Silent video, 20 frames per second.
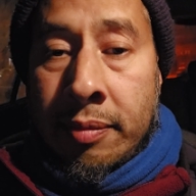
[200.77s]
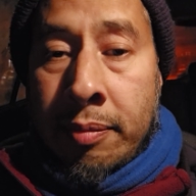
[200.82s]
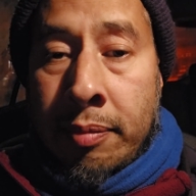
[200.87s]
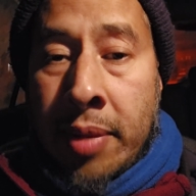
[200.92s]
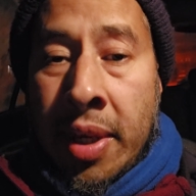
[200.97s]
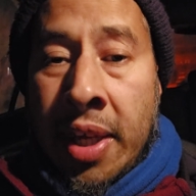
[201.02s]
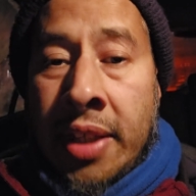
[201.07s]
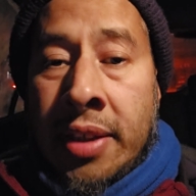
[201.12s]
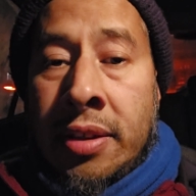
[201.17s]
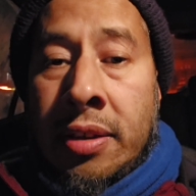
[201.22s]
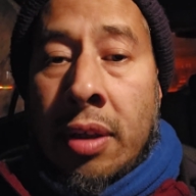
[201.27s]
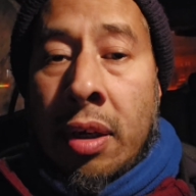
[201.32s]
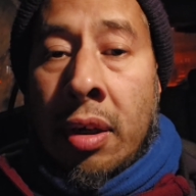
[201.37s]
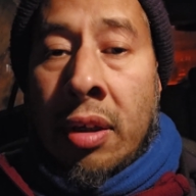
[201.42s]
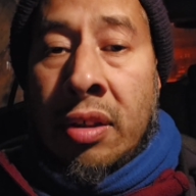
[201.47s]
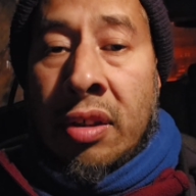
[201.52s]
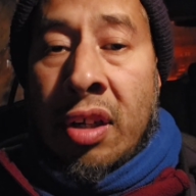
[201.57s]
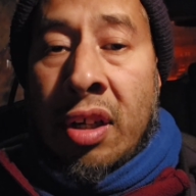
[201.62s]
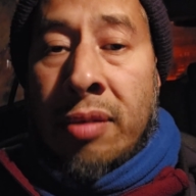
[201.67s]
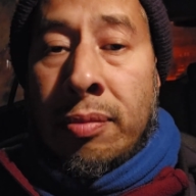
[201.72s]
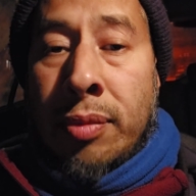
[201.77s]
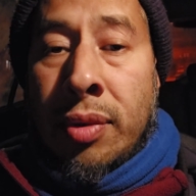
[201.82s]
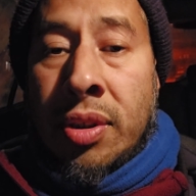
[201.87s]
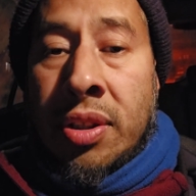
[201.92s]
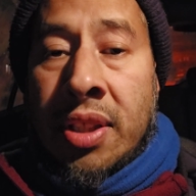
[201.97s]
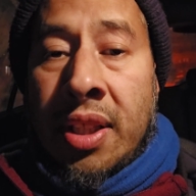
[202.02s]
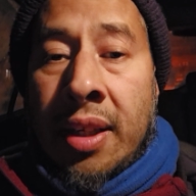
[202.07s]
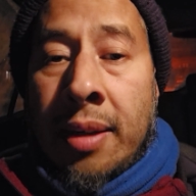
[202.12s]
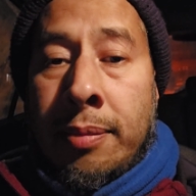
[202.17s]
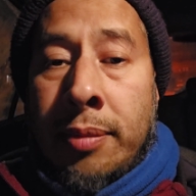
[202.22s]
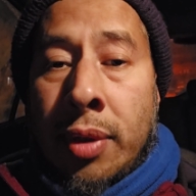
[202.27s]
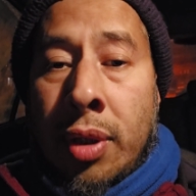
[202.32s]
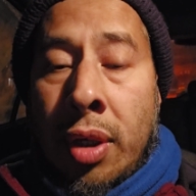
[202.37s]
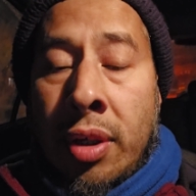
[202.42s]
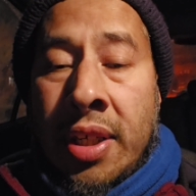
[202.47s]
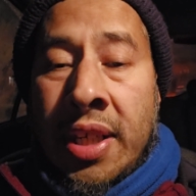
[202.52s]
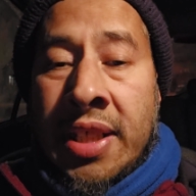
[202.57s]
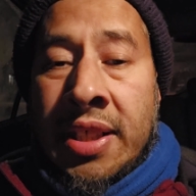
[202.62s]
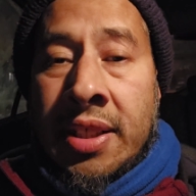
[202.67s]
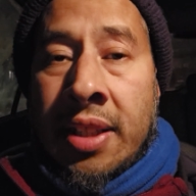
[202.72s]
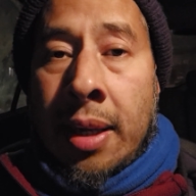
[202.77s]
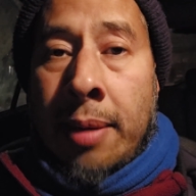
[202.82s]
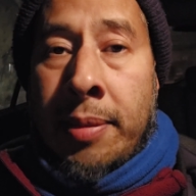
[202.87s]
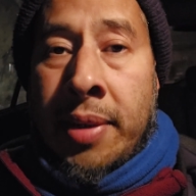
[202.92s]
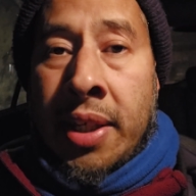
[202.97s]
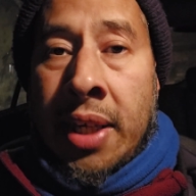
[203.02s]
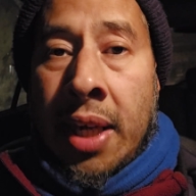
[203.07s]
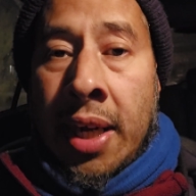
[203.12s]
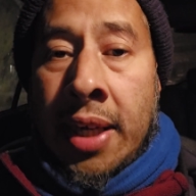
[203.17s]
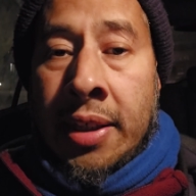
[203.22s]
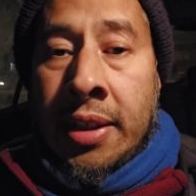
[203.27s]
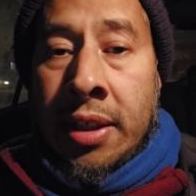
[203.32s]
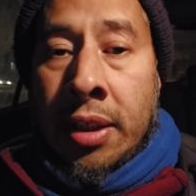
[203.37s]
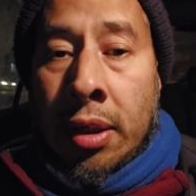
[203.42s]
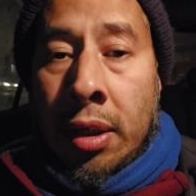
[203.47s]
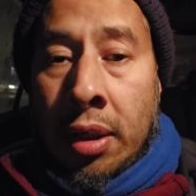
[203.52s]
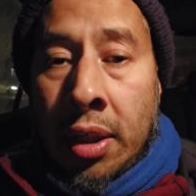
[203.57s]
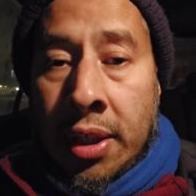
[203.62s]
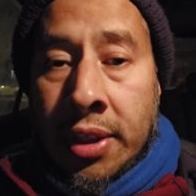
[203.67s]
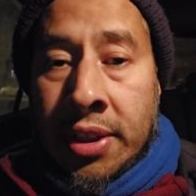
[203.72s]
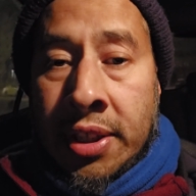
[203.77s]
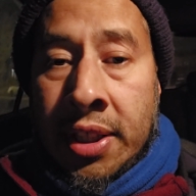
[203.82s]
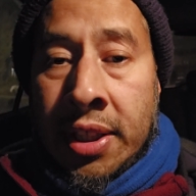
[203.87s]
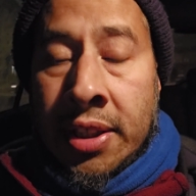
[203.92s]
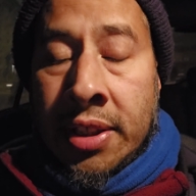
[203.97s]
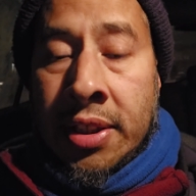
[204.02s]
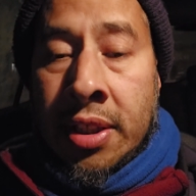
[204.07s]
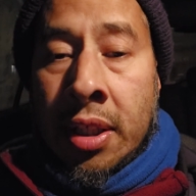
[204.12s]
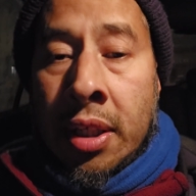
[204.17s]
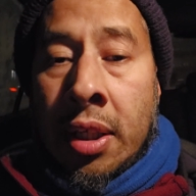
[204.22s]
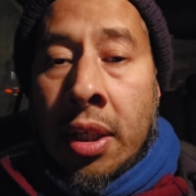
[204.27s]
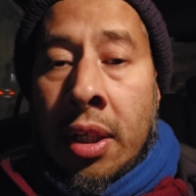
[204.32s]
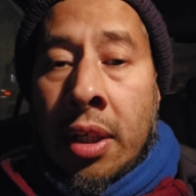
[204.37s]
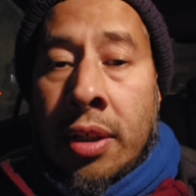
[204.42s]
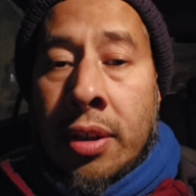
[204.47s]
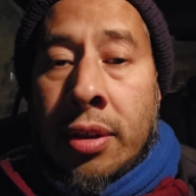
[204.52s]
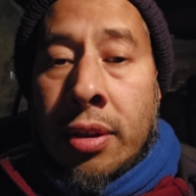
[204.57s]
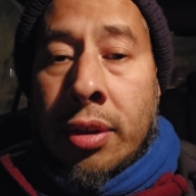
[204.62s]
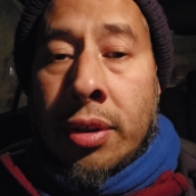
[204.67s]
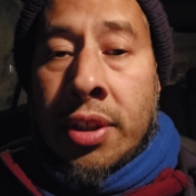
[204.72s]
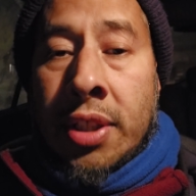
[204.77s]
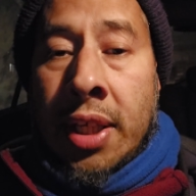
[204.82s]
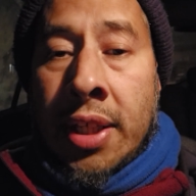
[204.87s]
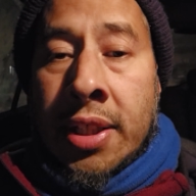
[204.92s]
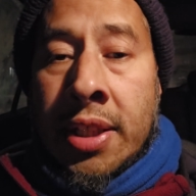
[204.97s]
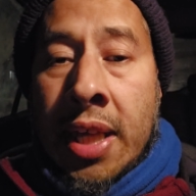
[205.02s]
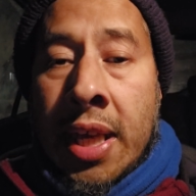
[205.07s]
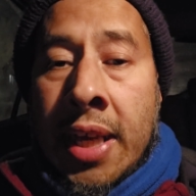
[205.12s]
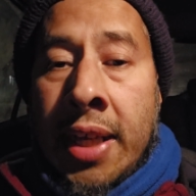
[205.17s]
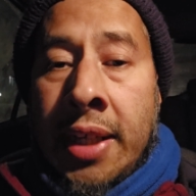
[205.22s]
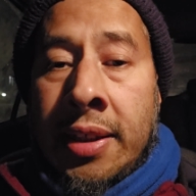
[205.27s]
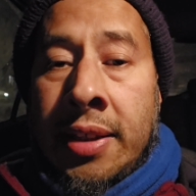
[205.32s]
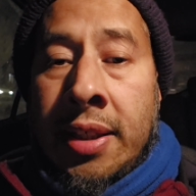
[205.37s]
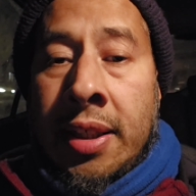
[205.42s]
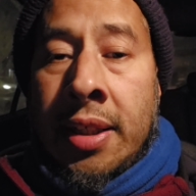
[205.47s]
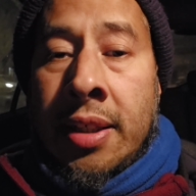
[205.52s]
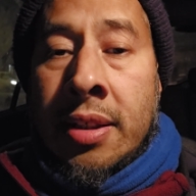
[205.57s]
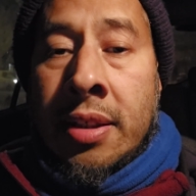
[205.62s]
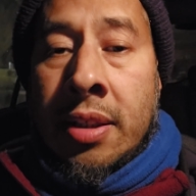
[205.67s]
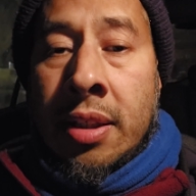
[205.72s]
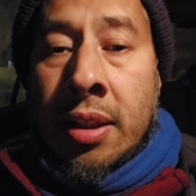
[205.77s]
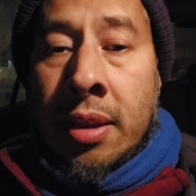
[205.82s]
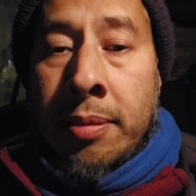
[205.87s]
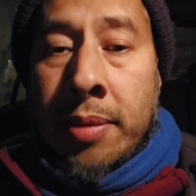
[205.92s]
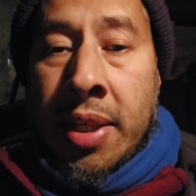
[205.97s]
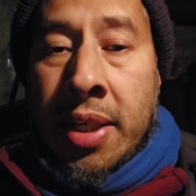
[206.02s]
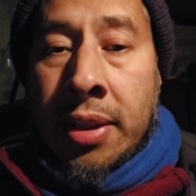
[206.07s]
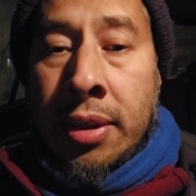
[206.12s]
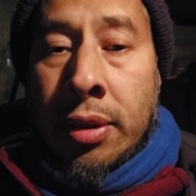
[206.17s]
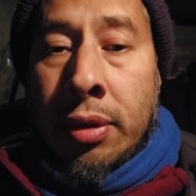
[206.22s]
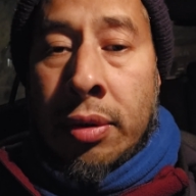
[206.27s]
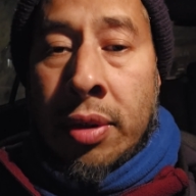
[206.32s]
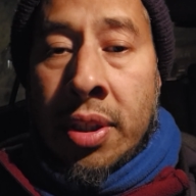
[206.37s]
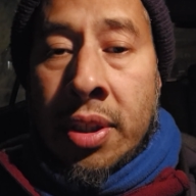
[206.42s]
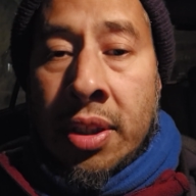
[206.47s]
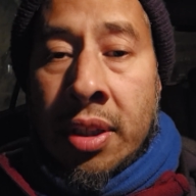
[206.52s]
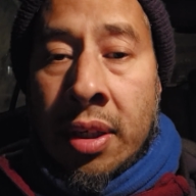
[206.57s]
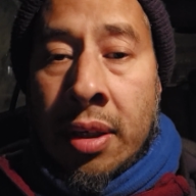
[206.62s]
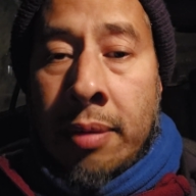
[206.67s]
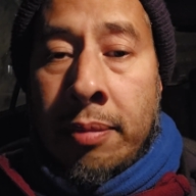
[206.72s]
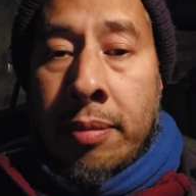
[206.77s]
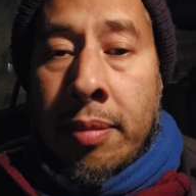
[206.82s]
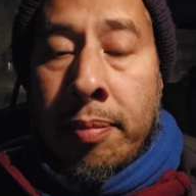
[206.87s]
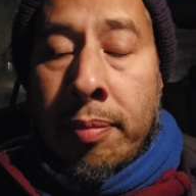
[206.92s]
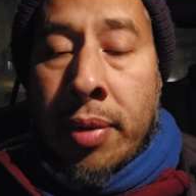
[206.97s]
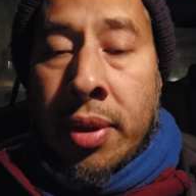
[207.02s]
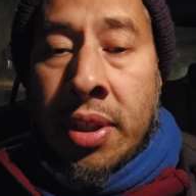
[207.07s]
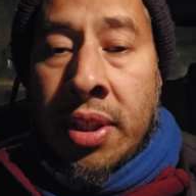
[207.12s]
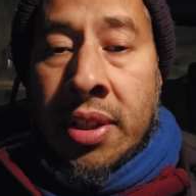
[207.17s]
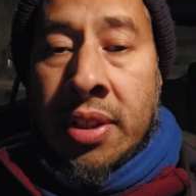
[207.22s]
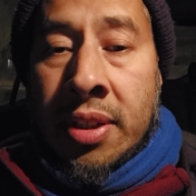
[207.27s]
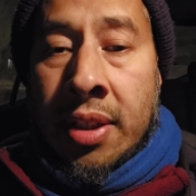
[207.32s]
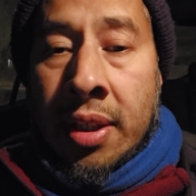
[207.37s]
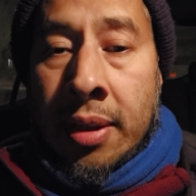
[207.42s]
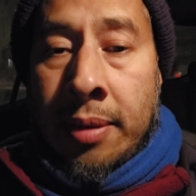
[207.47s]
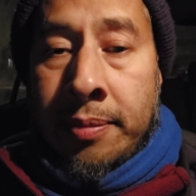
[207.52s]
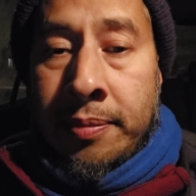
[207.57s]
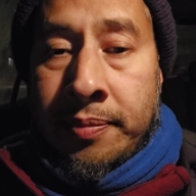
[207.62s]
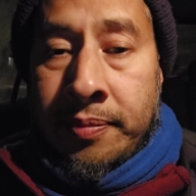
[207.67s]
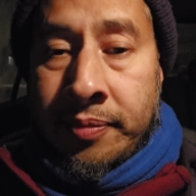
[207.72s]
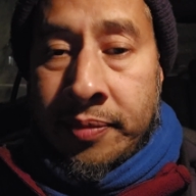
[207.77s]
based on non-Muslim, non-Islamic ideologies such as atheism, Hinduism, Buddhism,